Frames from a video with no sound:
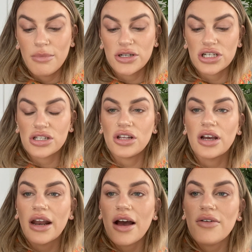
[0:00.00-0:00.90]
but just
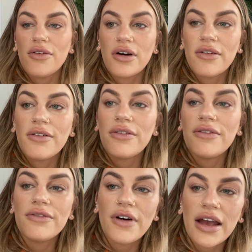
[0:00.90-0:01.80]
look at how
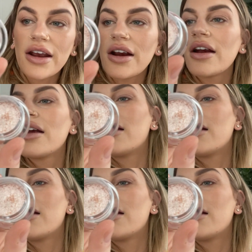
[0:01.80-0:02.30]
fire